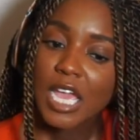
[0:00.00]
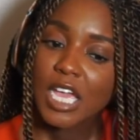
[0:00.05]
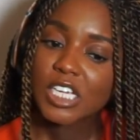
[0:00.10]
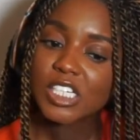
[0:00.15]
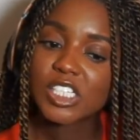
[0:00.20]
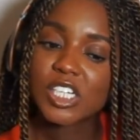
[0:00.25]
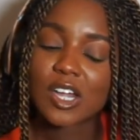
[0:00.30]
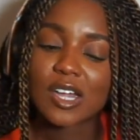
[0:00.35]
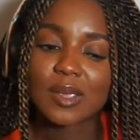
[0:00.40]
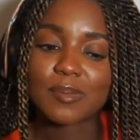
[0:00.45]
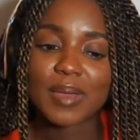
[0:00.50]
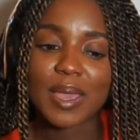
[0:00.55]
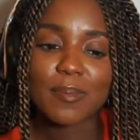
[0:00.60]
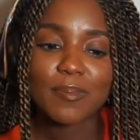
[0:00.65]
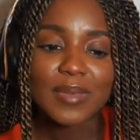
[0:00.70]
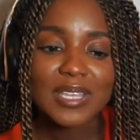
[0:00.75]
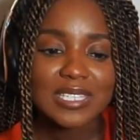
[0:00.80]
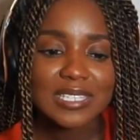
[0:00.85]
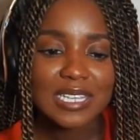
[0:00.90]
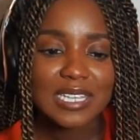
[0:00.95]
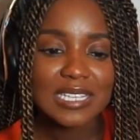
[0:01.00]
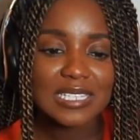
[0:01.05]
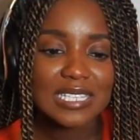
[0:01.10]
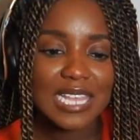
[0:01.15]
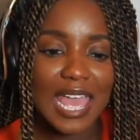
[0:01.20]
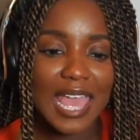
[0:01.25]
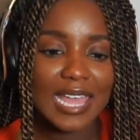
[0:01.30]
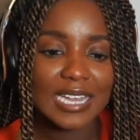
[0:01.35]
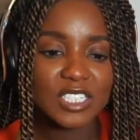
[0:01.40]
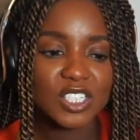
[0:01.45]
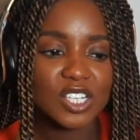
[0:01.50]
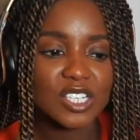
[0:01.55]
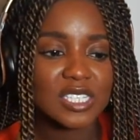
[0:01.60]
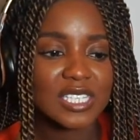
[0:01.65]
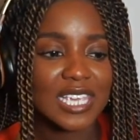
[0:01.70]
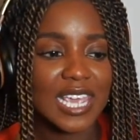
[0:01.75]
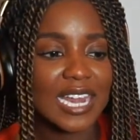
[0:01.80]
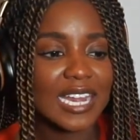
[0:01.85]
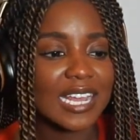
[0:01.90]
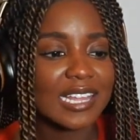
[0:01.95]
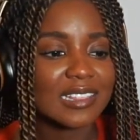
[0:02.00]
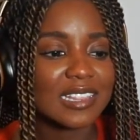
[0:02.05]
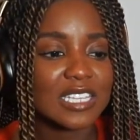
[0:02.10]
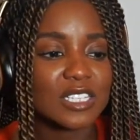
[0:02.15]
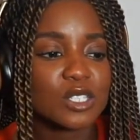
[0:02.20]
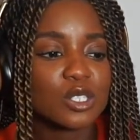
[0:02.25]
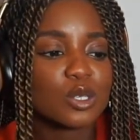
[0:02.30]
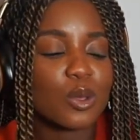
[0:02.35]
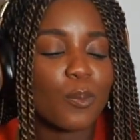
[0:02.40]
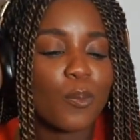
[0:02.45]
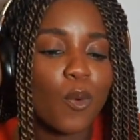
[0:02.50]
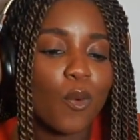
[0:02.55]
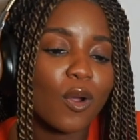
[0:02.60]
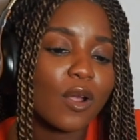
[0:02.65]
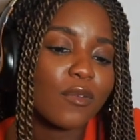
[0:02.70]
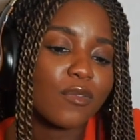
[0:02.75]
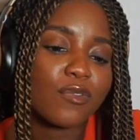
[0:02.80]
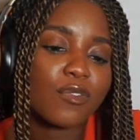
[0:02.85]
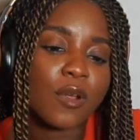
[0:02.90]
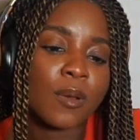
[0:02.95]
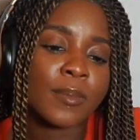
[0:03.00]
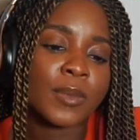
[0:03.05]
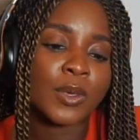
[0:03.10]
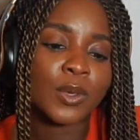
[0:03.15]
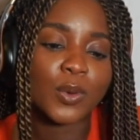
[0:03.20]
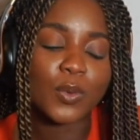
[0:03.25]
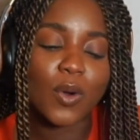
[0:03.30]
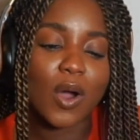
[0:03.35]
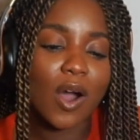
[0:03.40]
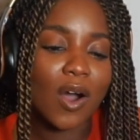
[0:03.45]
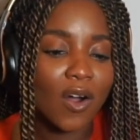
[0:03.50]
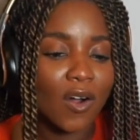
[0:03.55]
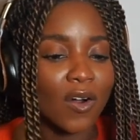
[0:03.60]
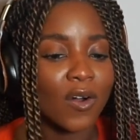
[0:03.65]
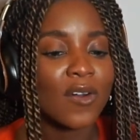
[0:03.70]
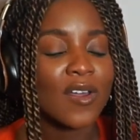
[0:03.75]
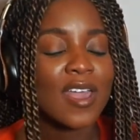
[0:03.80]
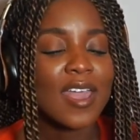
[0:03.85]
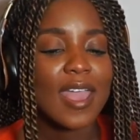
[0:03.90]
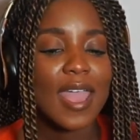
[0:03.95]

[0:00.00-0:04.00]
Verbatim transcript: sharing my misses, and just getting this support from you all.